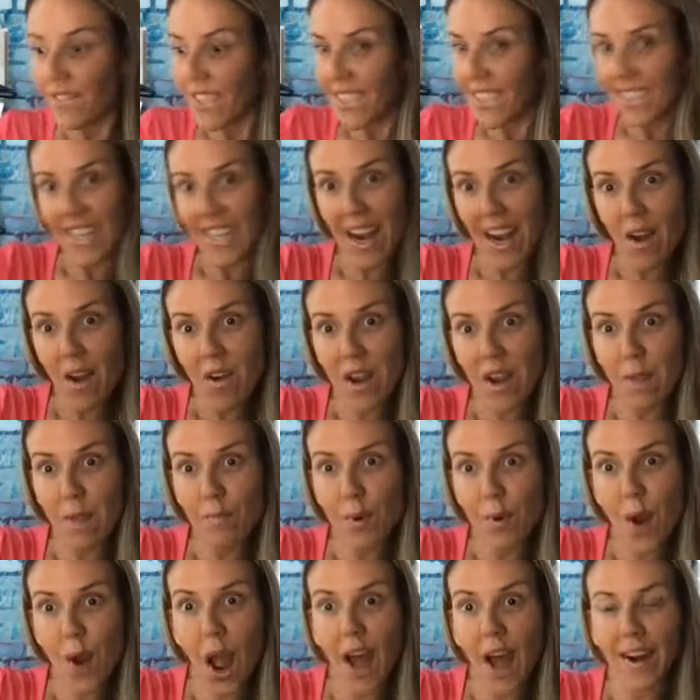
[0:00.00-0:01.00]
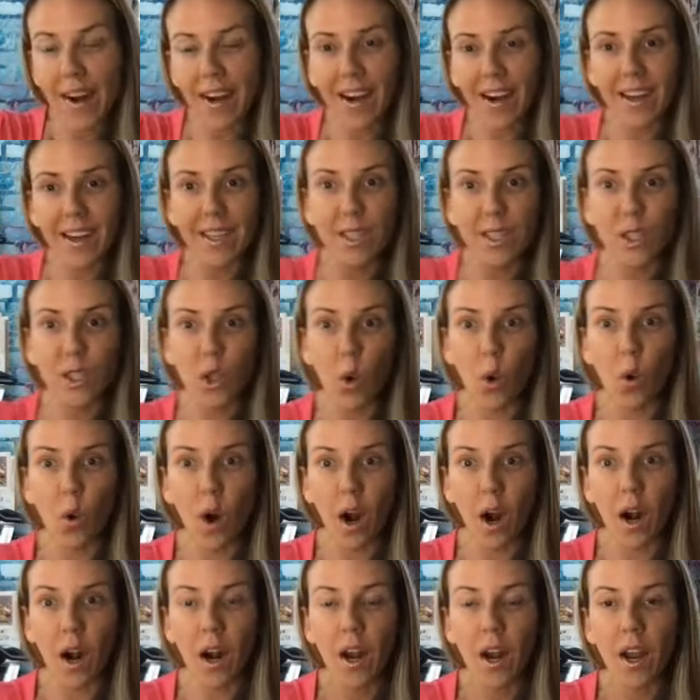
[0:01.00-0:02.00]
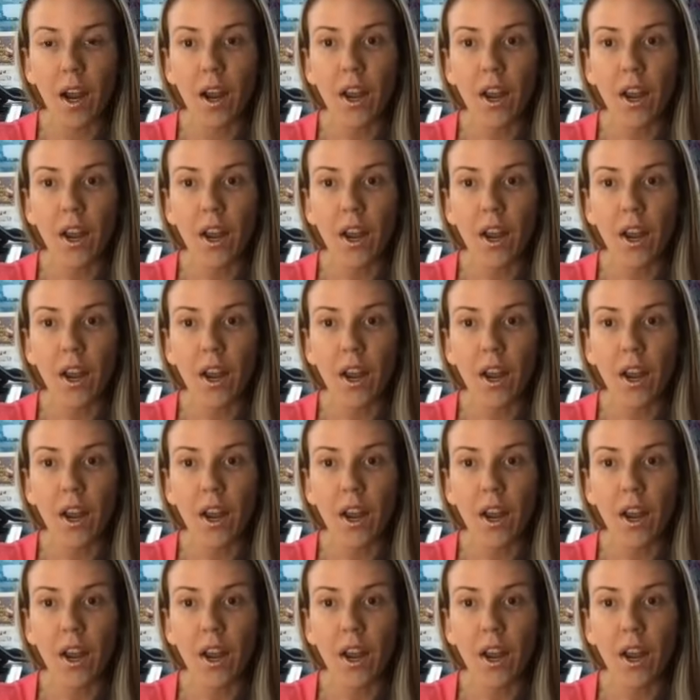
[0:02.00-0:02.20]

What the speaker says: the dairy products or